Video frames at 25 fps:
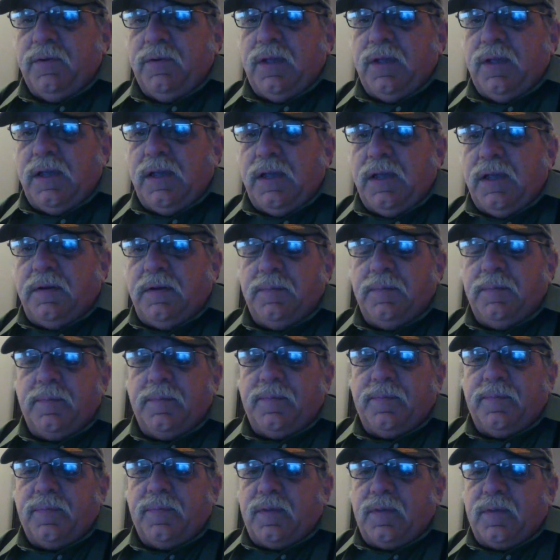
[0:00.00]
I really don't
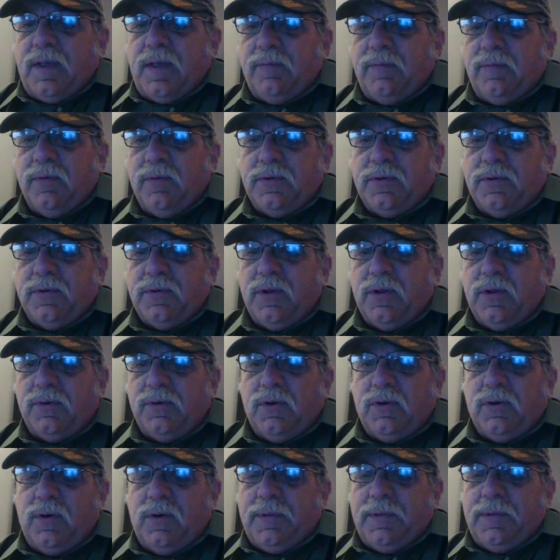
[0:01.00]
know. I mean, I've read the
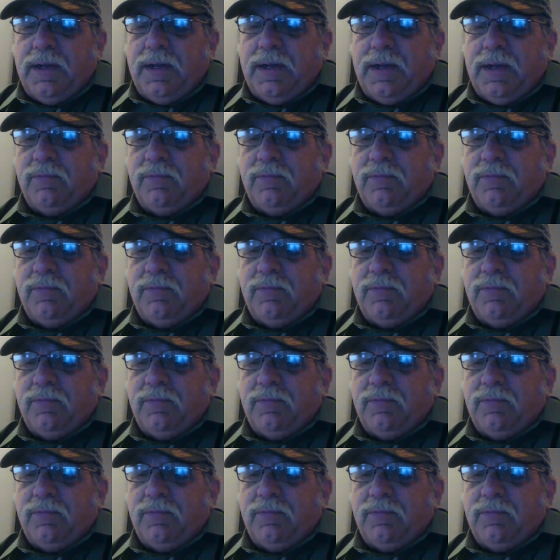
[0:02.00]
specs on